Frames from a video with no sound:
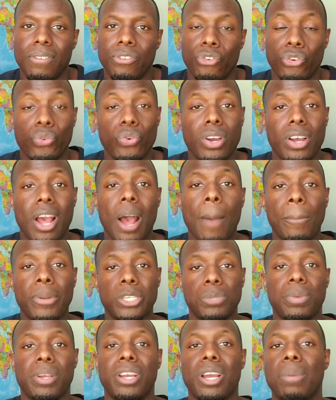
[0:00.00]
True
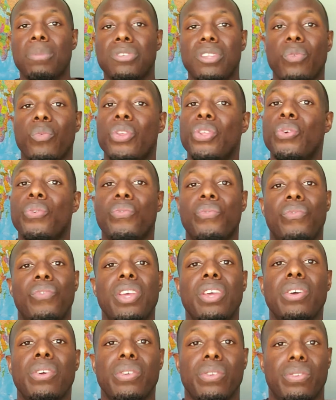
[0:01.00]
accomplishment comes in when you
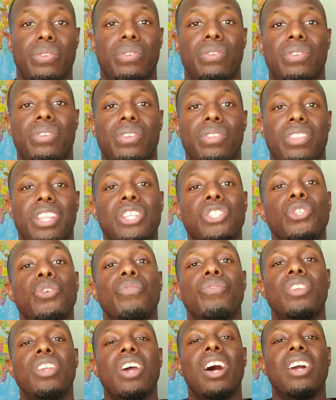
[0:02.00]
feel that
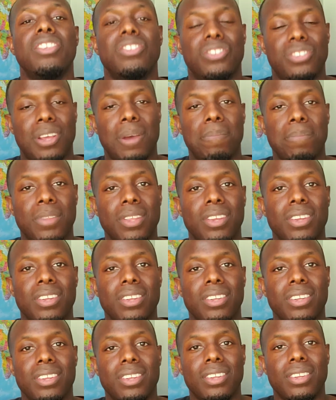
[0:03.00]
you've done
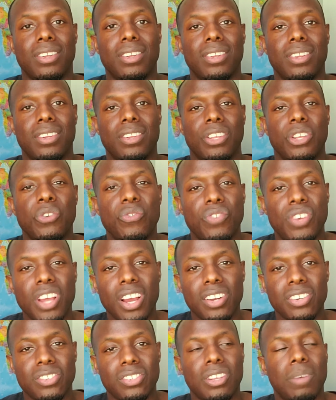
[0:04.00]
something. You've
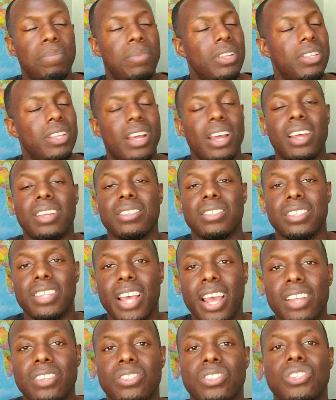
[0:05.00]
done something that has
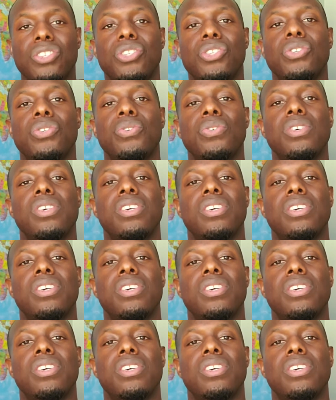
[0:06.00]
tested you,